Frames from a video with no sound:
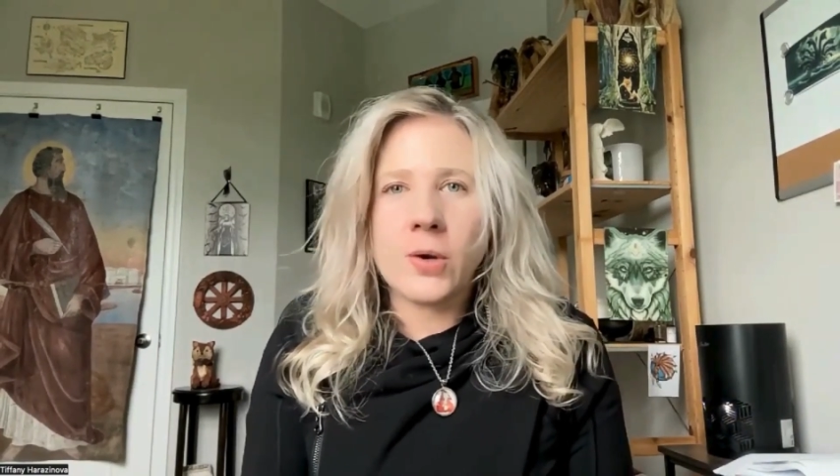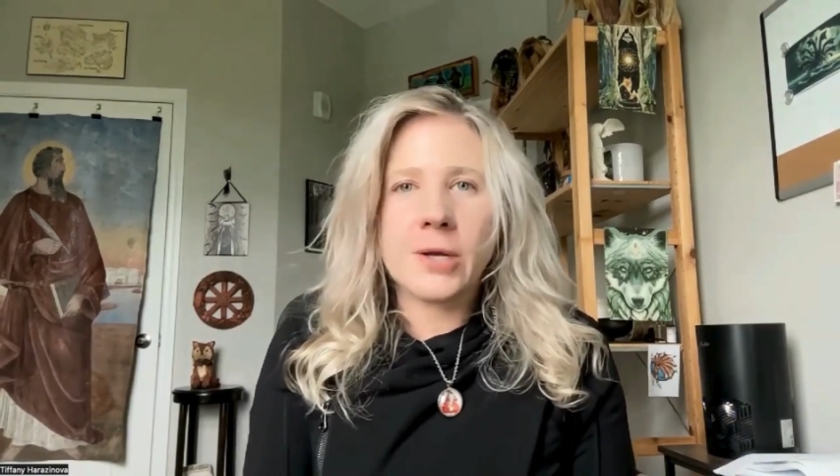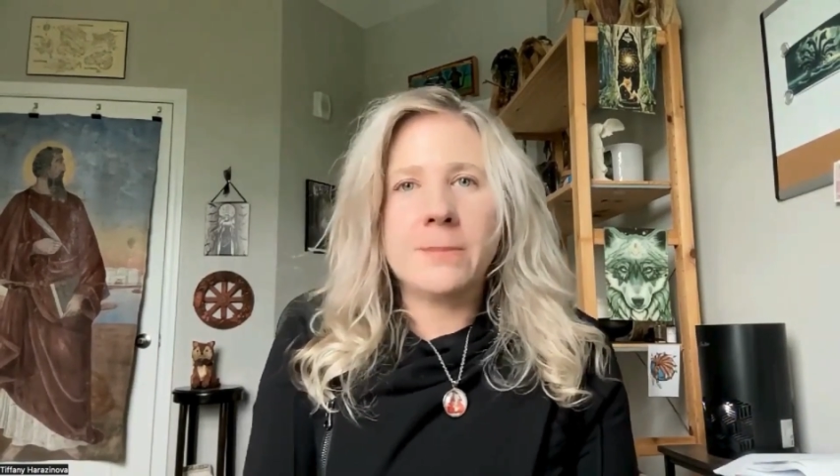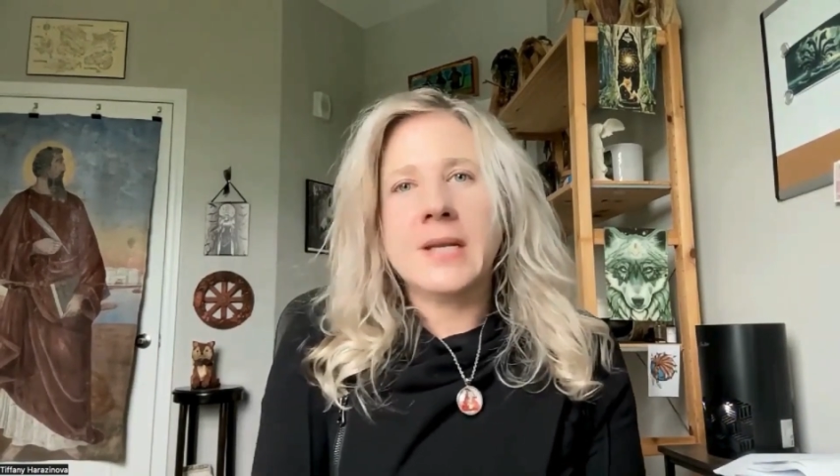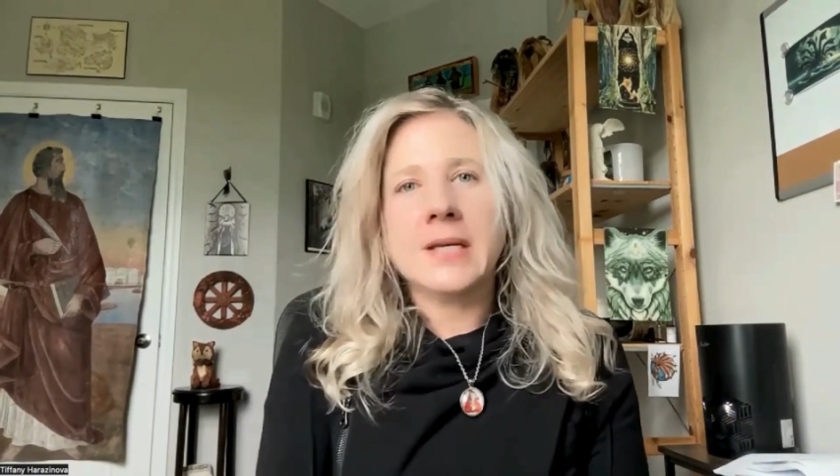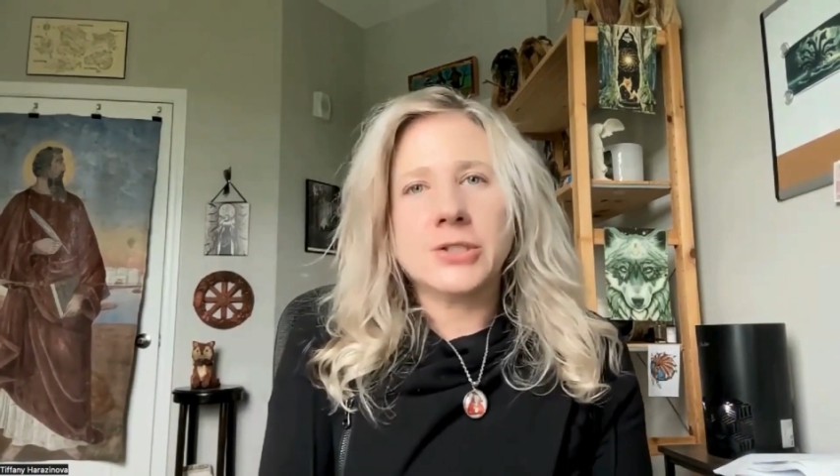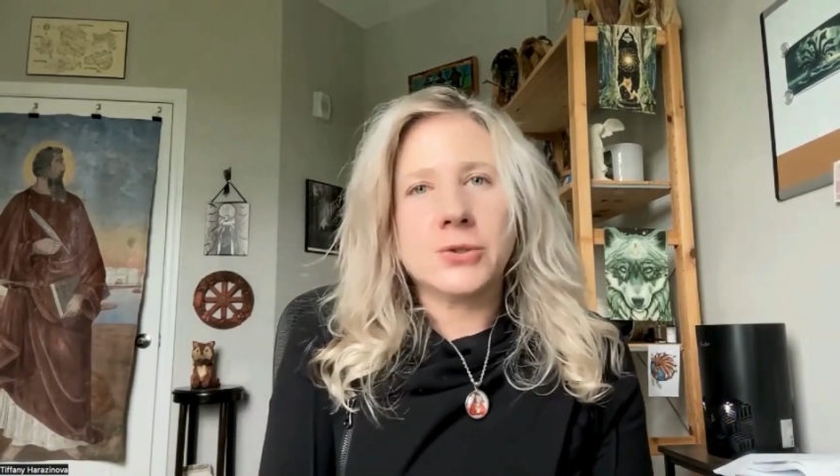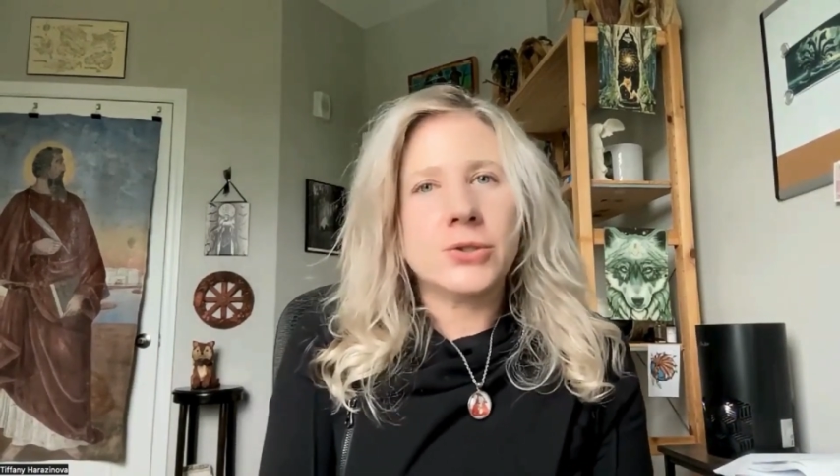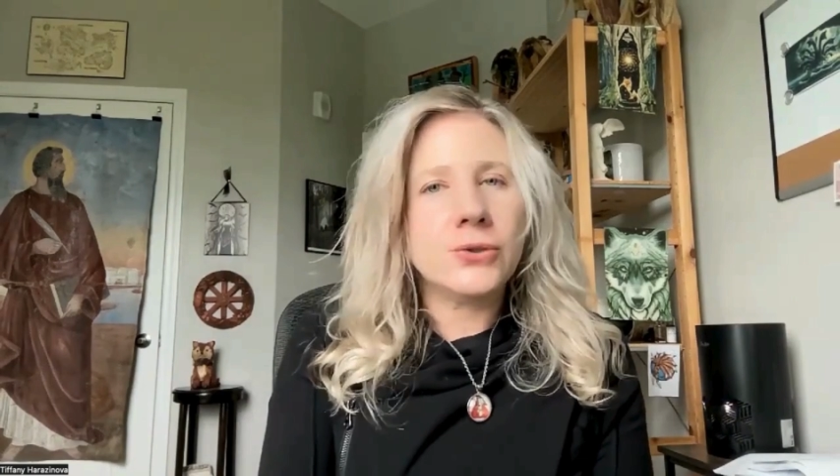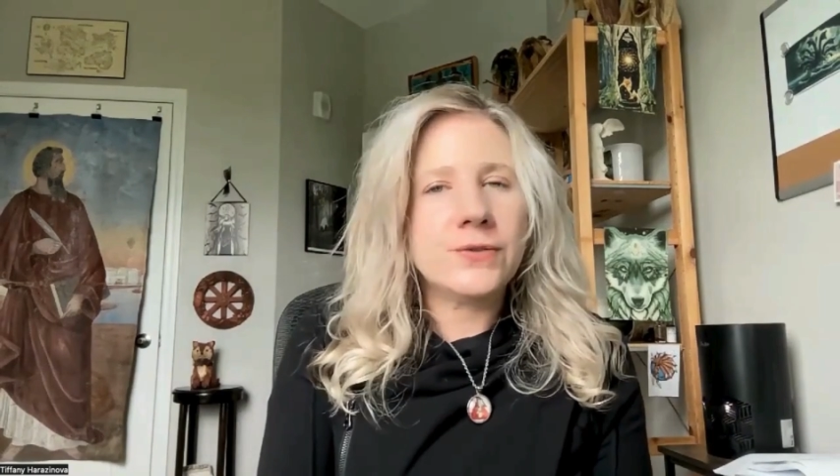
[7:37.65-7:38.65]
committing to a
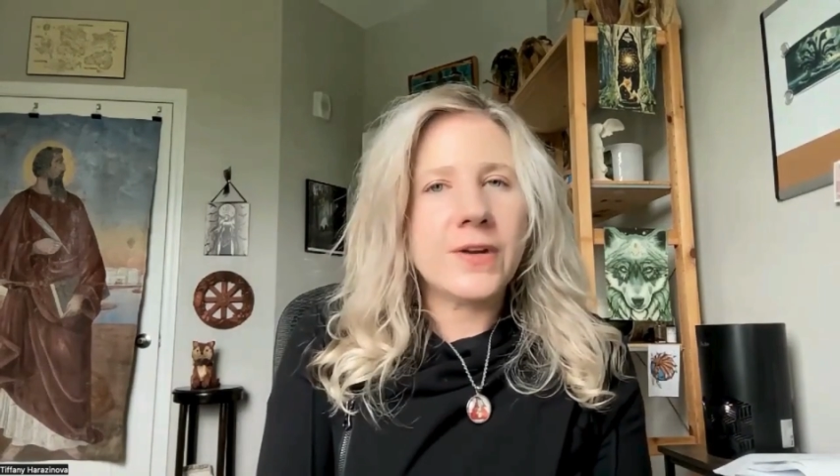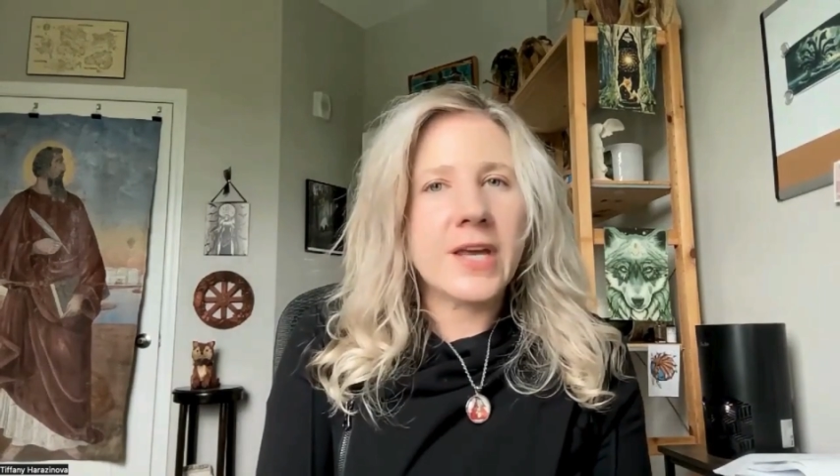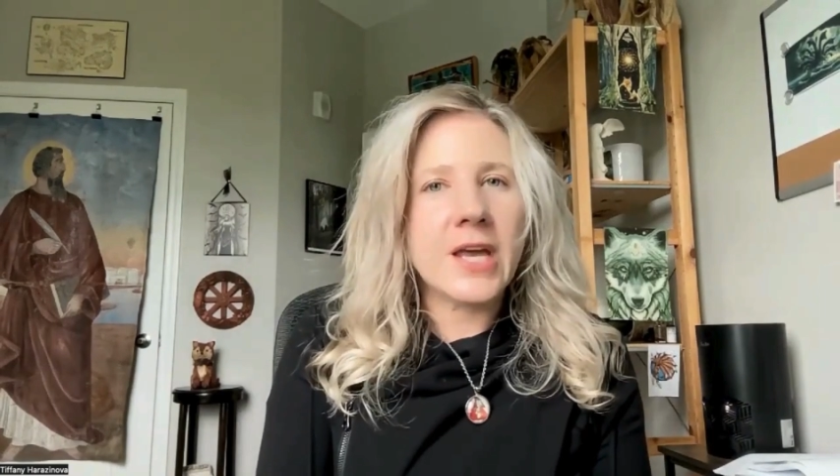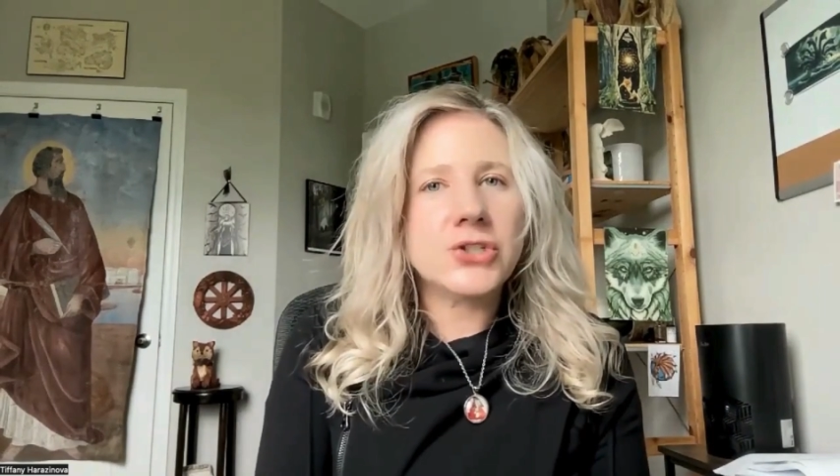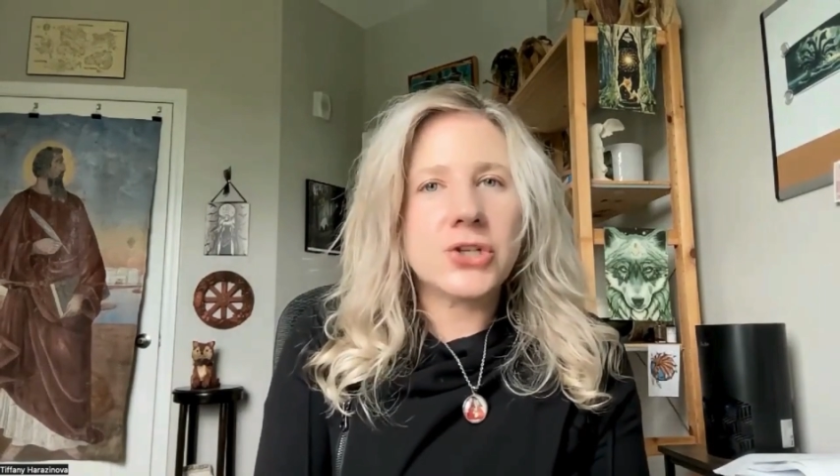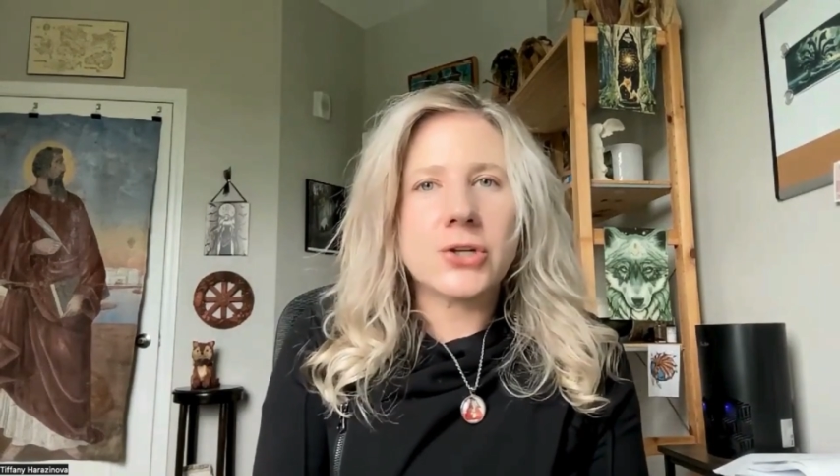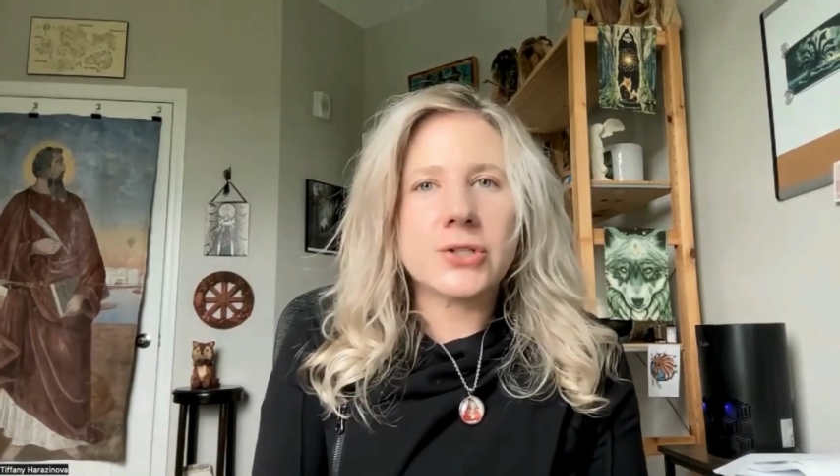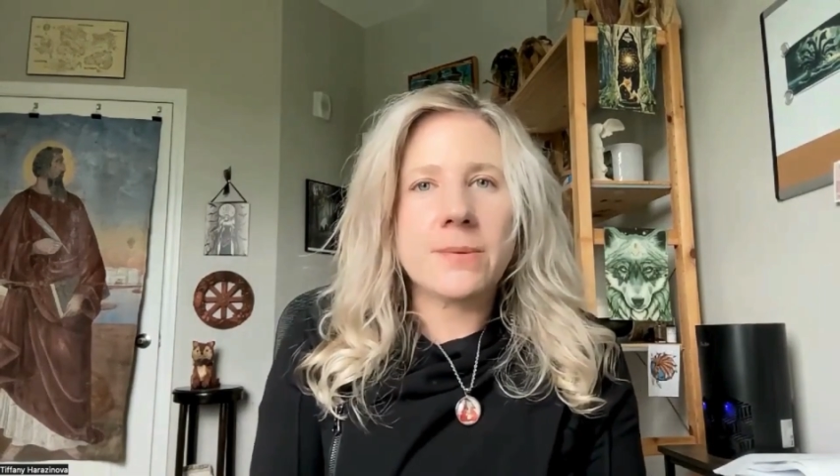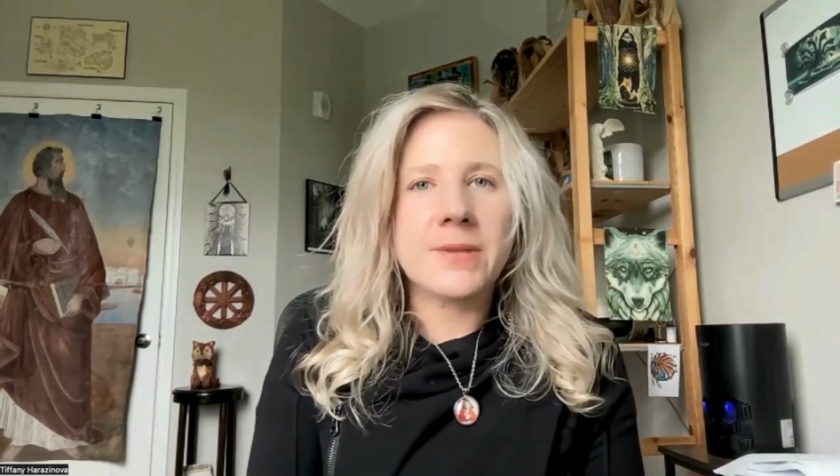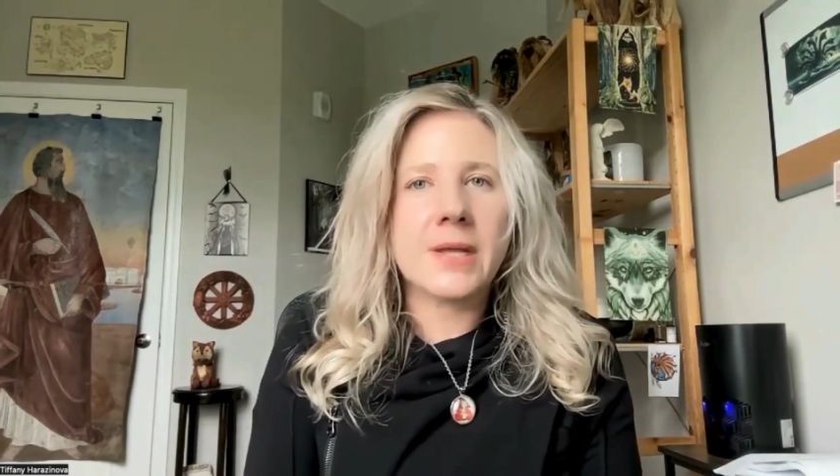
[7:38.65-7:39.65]
huge vacation or
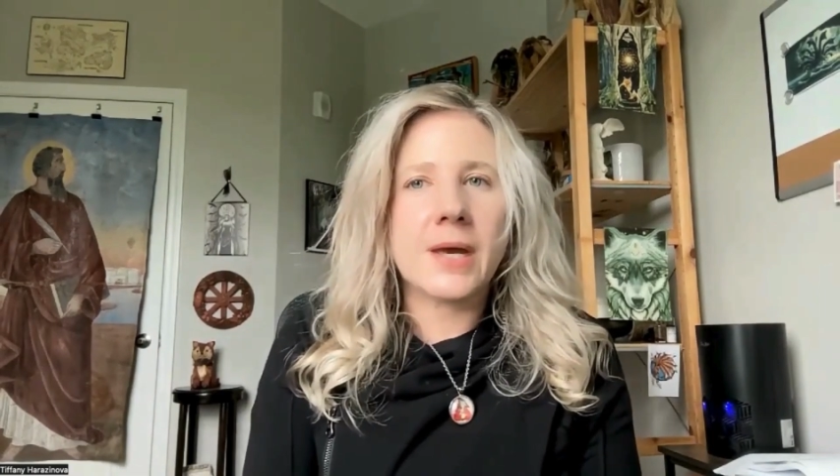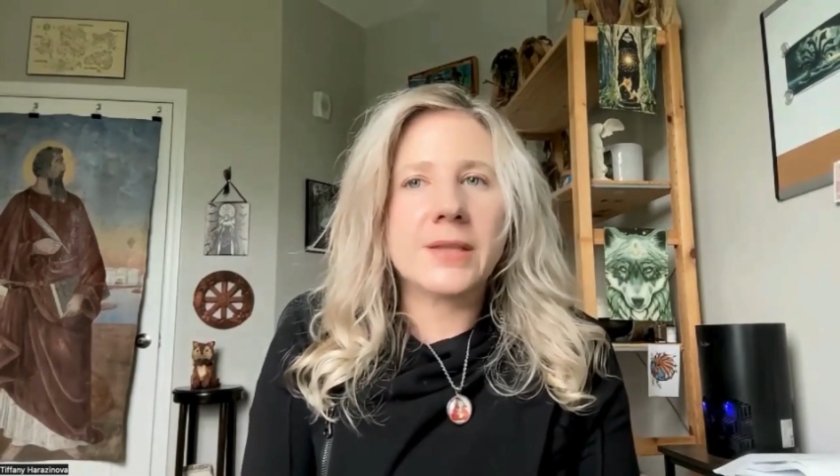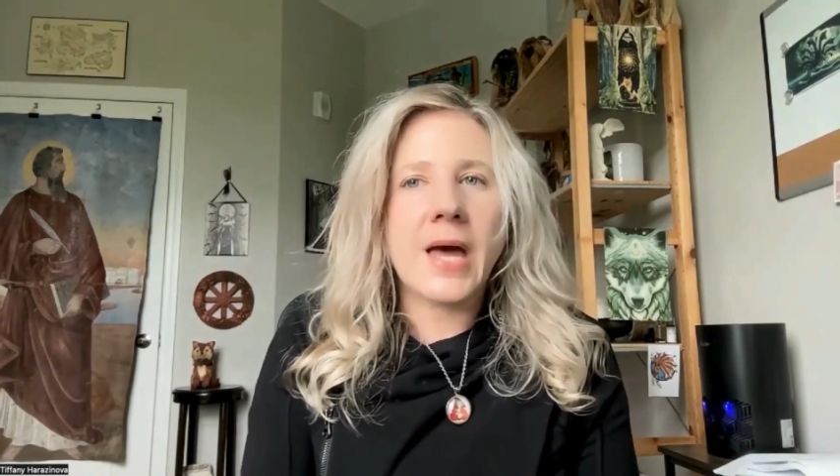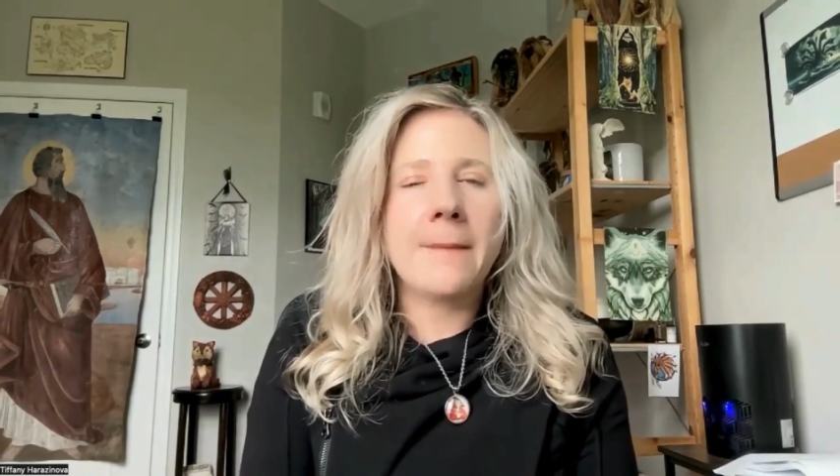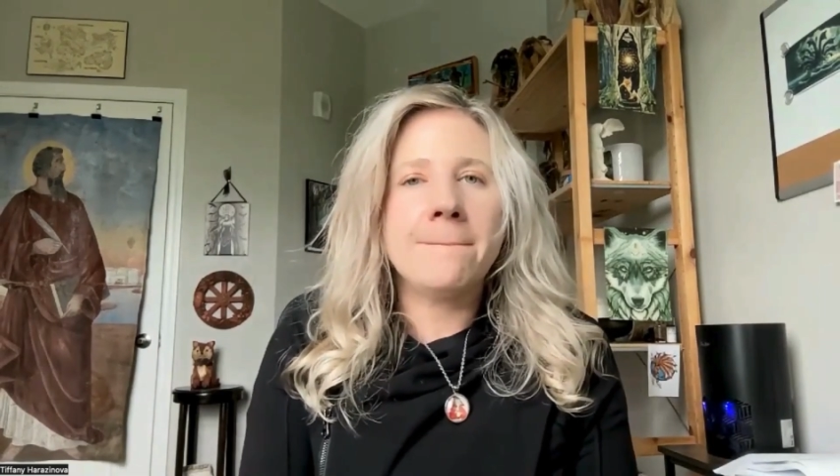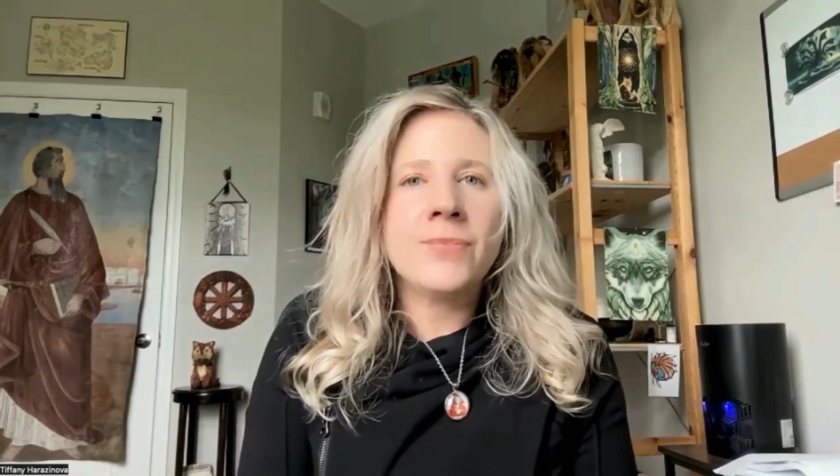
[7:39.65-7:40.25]
something like that.